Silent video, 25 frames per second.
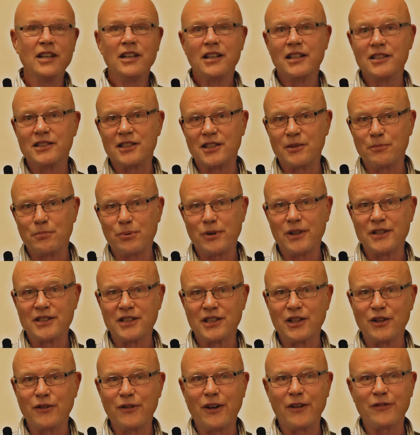as the
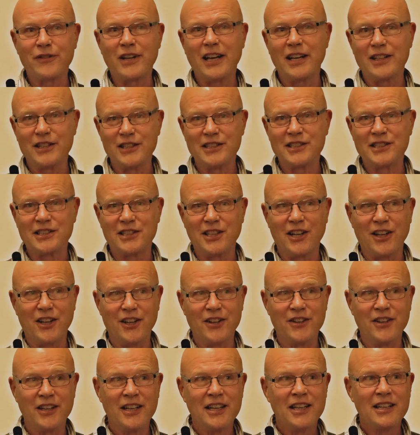president of
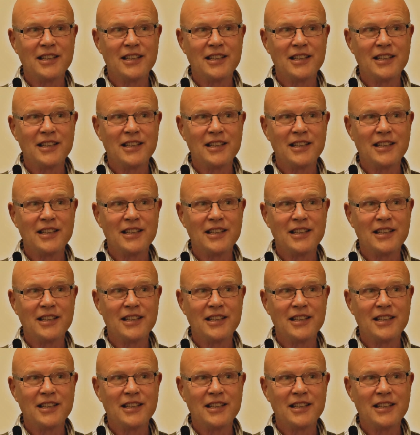Afghanistan